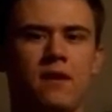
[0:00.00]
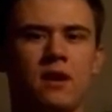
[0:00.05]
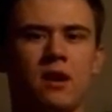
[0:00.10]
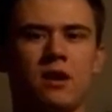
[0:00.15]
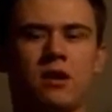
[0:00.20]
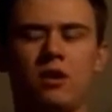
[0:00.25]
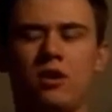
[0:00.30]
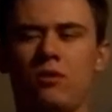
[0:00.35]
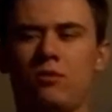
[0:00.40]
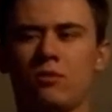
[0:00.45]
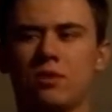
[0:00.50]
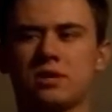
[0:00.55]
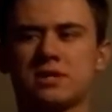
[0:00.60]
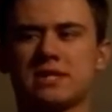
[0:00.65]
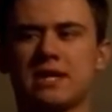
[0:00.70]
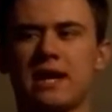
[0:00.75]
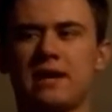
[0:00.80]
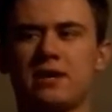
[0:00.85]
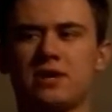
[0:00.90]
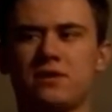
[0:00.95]
Clone Wars
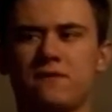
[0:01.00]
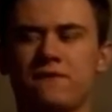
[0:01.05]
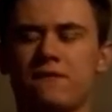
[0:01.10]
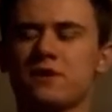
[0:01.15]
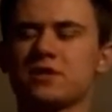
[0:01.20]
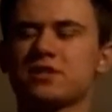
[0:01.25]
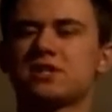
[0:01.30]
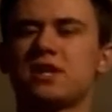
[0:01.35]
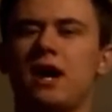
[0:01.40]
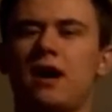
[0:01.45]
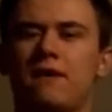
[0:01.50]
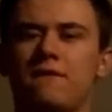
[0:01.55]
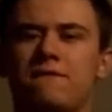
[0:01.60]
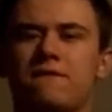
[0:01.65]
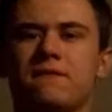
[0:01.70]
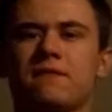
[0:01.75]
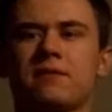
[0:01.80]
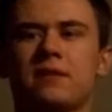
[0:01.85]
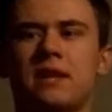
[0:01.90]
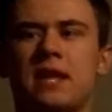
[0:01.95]
kind of, first
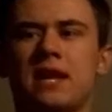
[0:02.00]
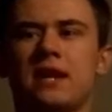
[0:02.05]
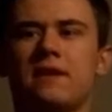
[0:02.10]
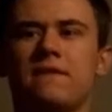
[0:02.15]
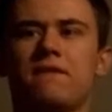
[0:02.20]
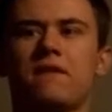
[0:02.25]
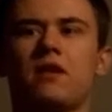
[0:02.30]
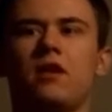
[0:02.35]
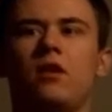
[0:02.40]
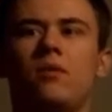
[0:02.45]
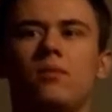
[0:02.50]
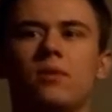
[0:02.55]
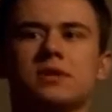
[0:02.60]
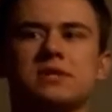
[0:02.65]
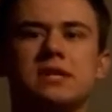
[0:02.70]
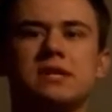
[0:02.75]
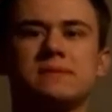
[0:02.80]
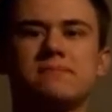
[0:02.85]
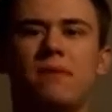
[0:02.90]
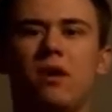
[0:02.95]
off, the end of Clone Wars
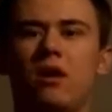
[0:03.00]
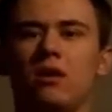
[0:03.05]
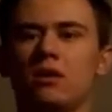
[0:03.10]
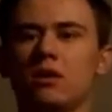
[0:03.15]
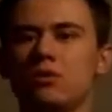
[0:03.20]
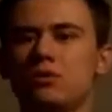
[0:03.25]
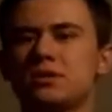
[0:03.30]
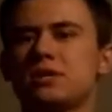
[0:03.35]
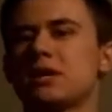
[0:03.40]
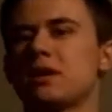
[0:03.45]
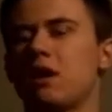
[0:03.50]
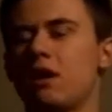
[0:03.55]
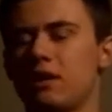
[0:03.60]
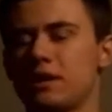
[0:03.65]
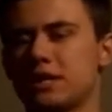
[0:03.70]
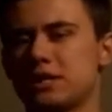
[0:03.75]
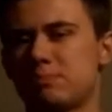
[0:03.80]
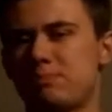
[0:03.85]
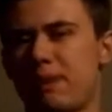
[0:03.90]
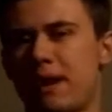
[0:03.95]
has Maul losing all
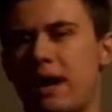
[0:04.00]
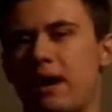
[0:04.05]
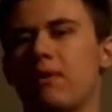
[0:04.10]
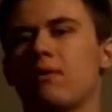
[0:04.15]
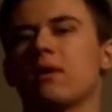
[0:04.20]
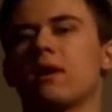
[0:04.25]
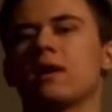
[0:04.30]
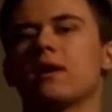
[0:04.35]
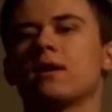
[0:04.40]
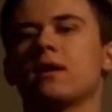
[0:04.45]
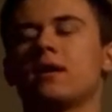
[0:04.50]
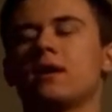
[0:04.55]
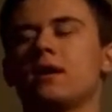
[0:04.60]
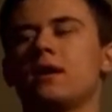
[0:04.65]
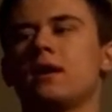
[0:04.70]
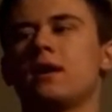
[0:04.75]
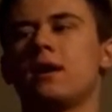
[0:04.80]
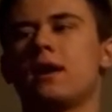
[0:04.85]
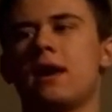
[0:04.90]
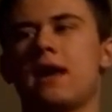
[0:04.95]
his power.
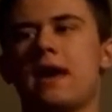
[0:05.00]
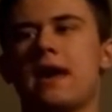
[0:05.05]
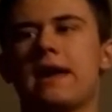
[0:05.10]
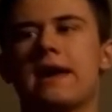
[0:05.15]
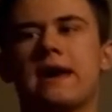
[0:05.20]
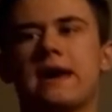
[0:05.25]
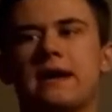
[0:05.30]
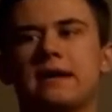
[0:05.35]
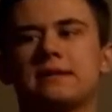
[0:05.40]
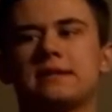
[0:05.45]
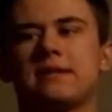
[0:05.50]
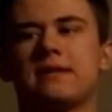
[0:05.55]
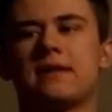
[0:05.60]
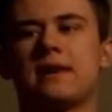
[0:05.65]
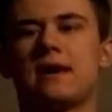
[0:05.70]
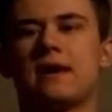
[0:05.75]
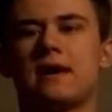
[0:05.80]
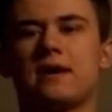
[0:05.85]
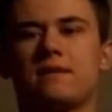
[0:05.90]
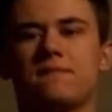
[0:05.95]
And
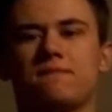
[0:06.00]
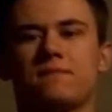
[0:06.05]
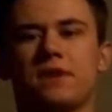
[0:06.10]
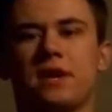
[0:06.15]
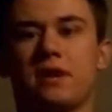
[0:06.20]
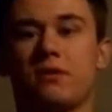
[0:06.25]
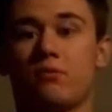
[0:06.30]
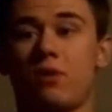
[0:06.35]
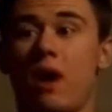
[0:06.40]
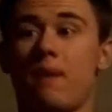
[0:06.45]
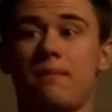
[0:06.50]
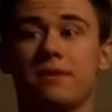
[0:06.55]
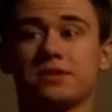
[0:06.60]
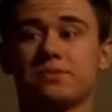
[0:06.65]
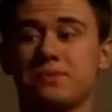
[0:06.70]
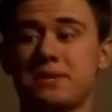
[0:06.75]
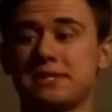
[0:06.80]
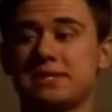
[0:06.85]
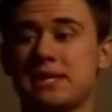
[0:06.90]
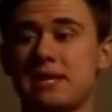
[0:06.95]
then in Rebels
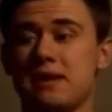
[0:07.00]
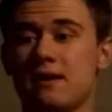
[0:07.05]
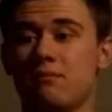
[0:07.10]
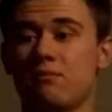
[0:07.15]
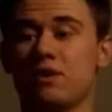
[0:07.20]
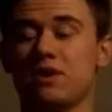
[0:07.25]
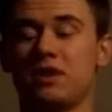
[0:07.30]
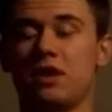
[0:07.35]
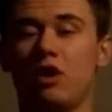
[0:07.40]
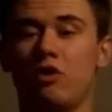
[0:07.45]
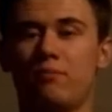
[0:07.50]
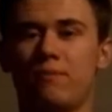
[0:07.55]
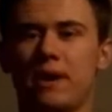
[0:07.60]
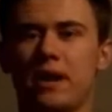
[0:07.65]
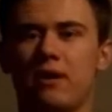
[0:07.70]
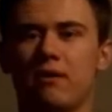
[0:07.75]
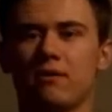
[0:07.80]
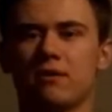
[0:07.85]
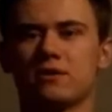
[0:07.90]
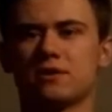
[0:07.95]
we see him with no
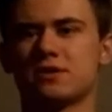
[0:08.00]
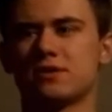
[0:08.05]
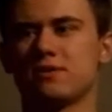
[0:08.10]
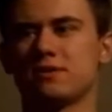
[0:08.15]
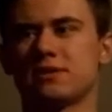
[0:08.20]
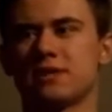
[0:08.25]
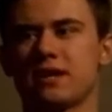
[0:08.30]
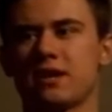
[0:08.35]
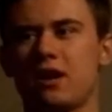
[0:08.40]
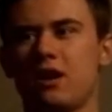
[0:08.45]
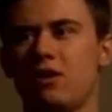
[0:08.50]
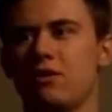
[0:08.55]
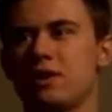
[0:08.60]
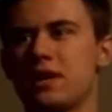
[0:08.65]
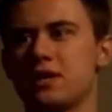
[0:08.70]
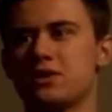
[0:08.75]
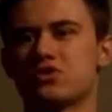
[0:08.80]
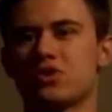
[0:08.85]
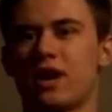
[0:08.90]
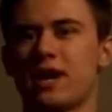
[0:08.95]
power. So it's like, oh,
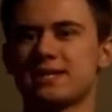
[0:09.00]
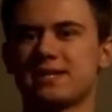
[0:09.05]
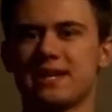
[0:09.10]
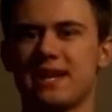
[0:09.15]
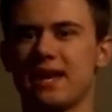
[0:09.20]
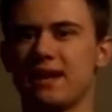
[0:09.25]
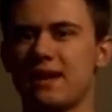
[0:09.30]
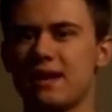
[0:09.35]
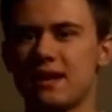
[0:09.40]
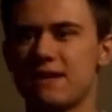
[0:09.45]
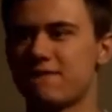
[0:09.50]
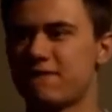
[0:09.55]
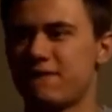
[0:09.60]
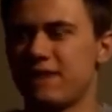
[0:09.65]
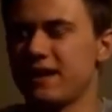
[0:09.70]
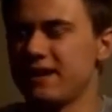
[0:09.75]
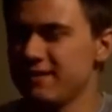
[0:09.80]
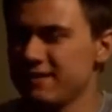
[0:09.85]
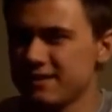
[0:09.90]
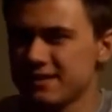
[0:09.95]
he tries again and he
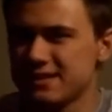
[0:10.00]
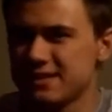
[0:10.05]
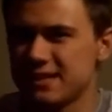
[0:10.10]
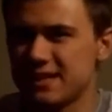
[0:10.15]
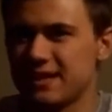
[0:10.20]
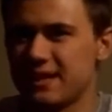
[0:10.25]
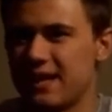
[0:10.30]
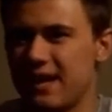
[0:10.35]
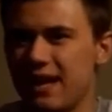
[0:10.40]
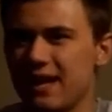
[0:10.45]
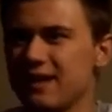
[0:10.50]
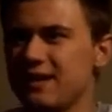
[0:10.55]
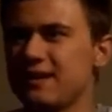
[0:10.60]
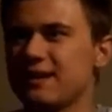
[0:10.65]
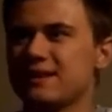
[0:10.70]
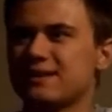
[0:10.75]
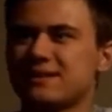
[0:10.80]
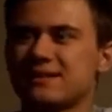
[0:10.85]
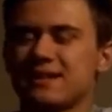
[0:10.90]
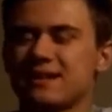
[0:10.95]
fails again?
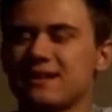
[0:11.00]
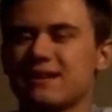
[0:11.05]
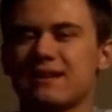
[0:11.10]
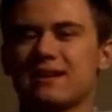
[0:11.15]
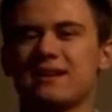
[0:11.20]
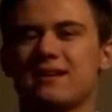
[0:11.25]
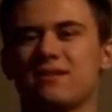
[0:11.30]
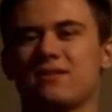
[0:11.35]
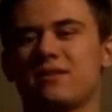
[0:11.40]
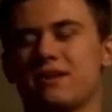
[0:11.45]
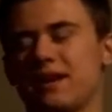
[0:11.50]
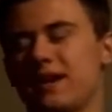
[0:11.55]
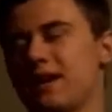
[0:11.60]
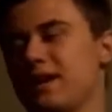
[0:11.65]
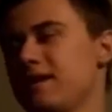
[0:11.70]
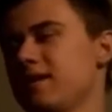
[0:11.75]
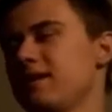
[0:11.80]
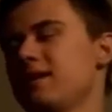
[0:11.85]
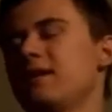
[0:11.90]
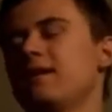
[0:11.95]
It's like,
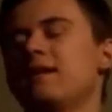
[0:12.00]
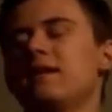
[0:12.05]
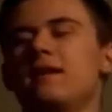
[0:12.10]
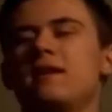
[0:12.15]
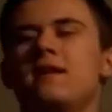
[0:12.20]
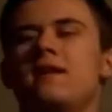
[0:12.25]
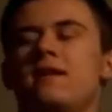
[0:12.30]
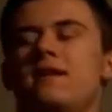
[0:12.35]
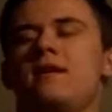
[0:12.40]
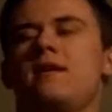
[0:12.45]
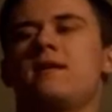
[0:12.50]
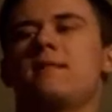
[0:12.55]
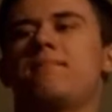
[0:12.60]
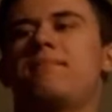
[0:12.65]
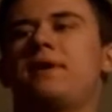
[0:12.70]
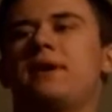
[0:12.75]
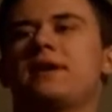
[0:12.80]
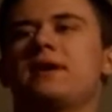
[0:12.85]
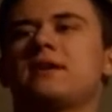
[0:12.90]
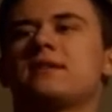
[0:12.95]
okay.
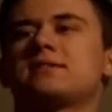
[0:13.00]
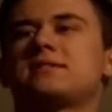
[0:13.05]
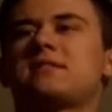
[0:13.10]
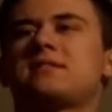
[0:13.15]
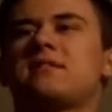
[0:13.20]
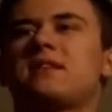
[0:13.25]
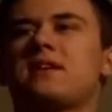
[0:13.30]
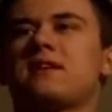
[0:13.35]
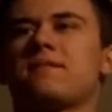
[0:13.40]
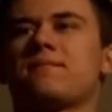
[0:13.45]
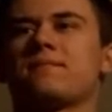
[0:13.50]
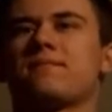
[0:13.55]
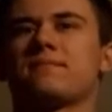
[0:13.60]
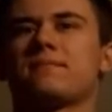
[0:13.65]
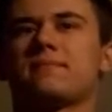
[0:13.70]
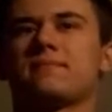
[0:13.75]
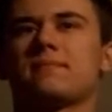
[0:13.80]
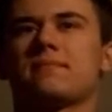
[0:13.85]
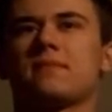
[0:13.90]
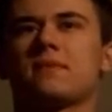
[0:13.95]
But here's the thing.
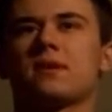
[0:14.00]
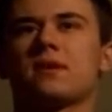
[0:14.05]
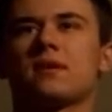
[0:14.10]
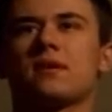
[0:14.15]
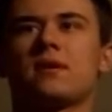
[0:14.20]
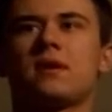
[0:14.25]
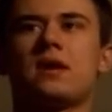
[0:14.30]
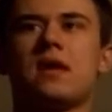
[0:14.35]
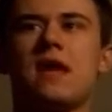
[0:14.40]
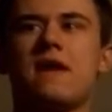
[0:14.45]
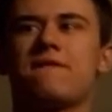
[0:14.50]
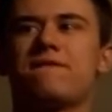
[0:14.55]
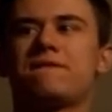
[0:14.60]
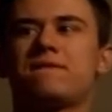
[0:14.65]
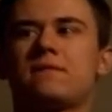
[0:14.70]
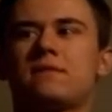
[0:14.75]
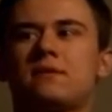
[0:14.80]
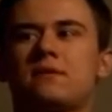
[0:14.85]
If